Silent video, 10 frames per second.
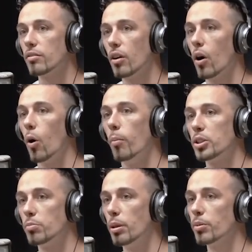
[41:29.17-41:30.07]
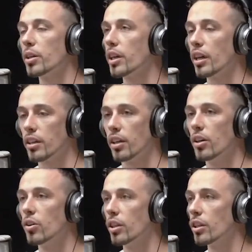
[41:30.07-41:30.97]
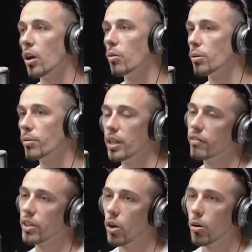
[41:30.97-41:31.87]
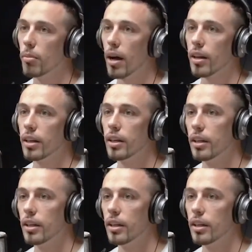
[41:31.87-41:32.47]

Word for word: a whole bunch of people could get killed and no one would even know about it.